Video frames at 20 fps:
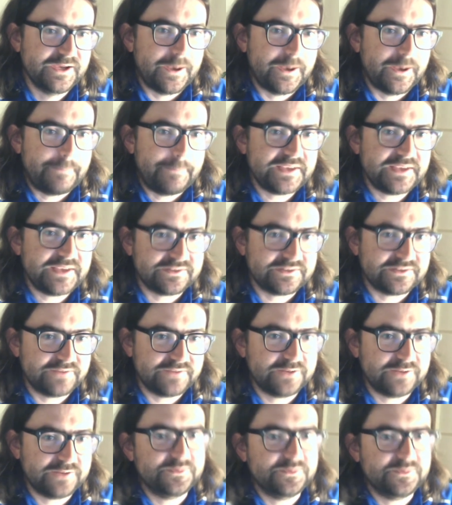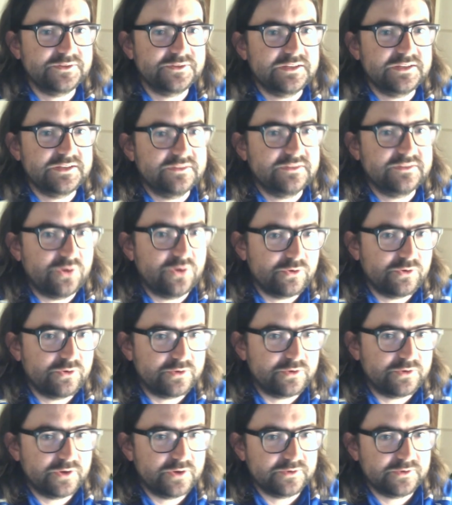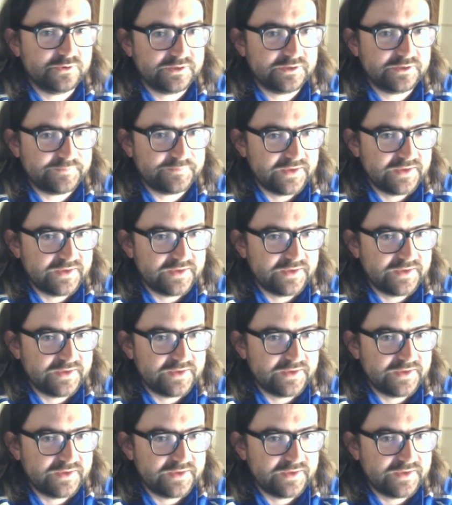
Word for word: a big development in the ongoing